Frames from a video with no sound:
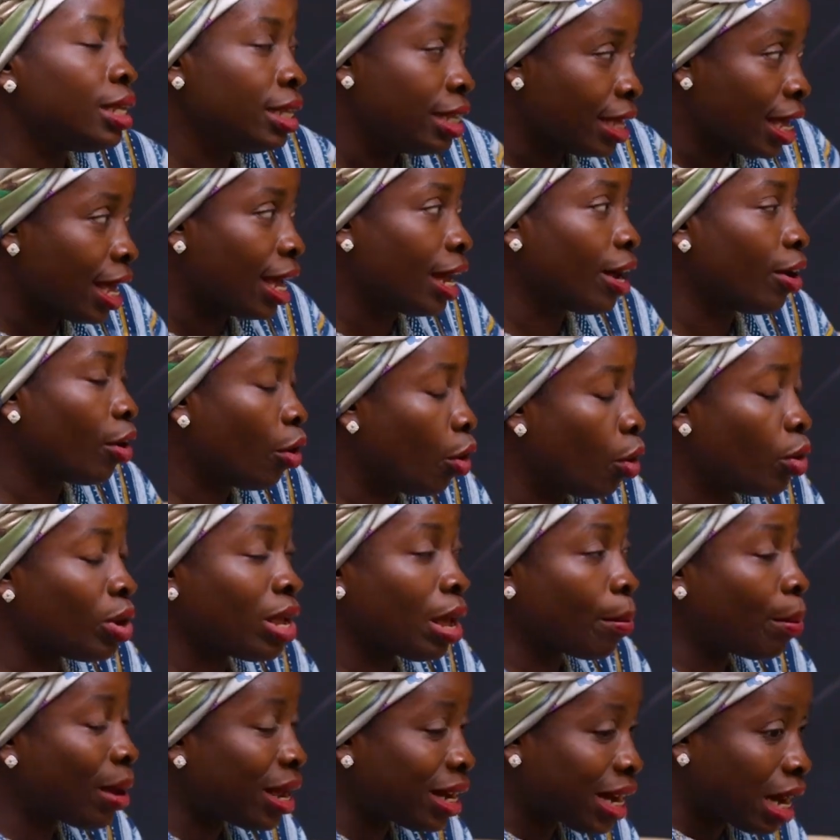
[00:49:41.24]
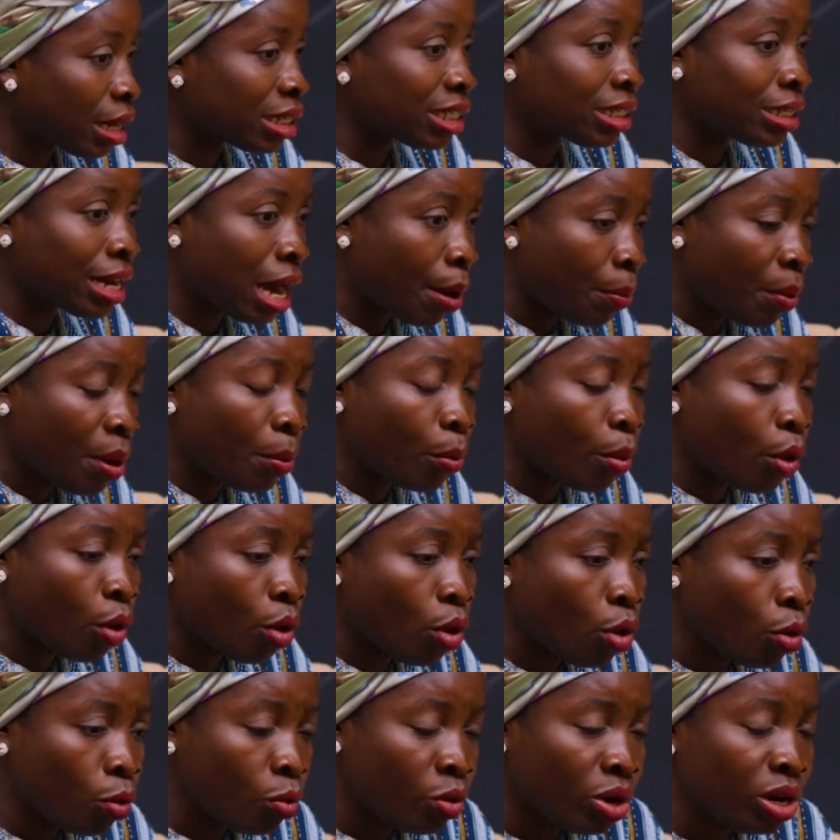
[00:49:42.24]
Yeah. Oh yeah, but there are people
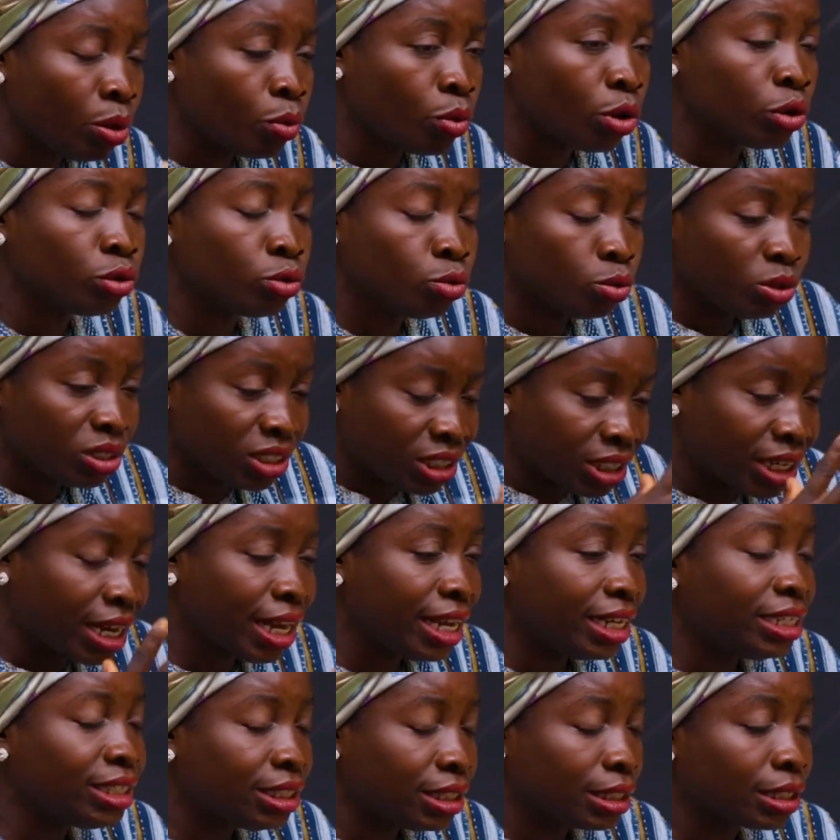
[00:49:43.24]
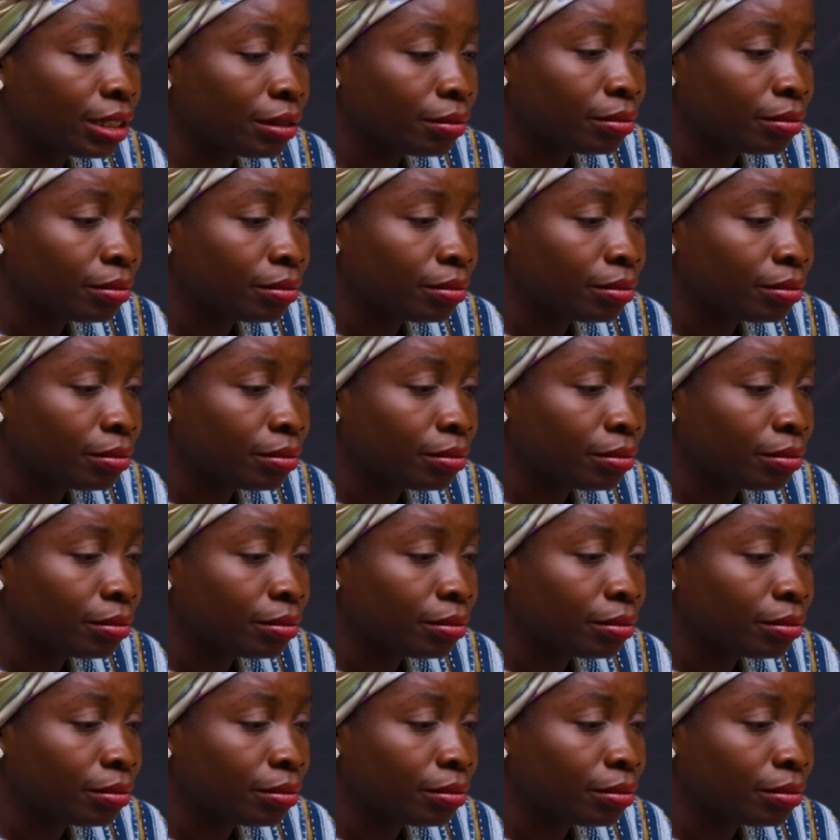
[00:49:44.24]
who really want to change